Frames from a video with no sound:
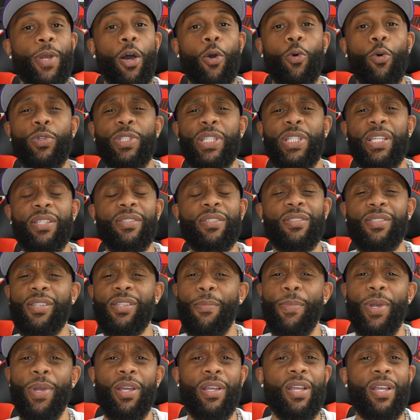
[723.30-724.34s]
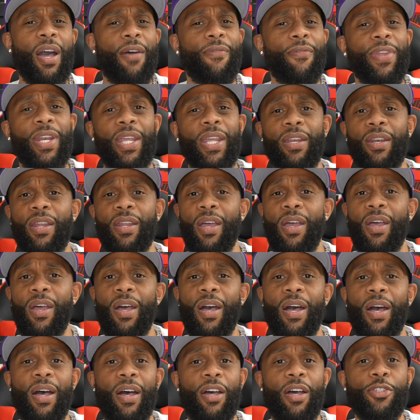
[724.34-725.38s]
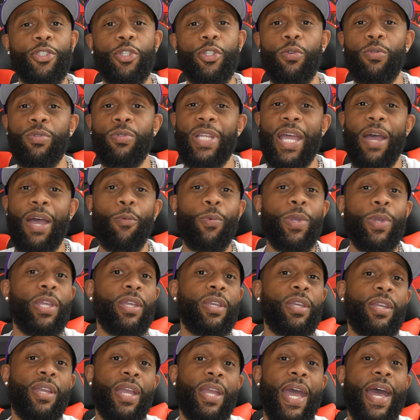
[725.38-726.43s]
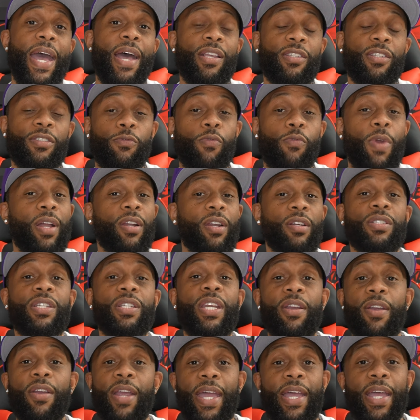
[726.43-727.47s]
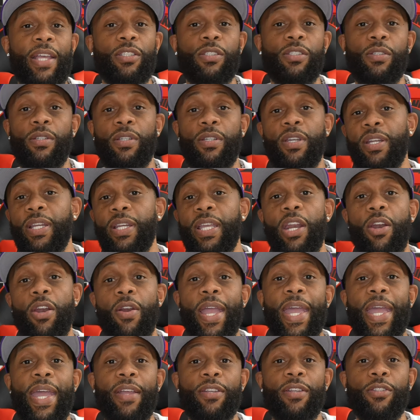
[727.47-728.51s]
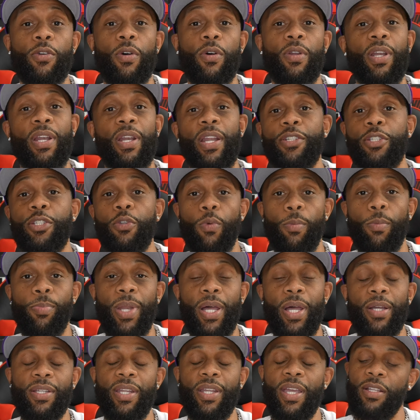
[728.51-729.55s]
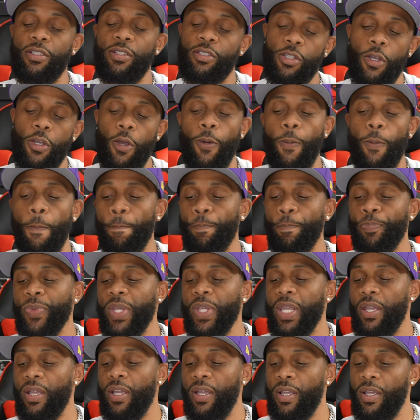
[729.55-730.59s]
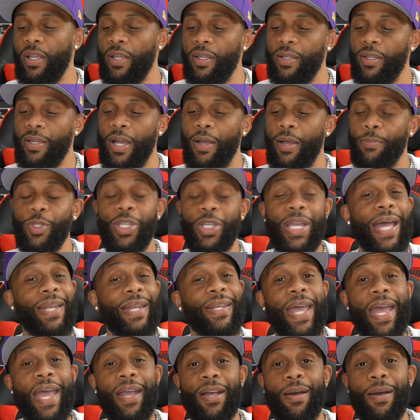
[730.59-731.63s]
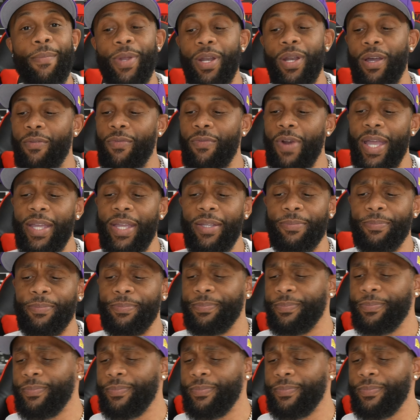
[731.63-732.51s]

of the OGs and some of the coveted uh, shoes that we as regular sneakerheads couldn't get our hands on unless you were plugged in. So um, you got that coming up, right?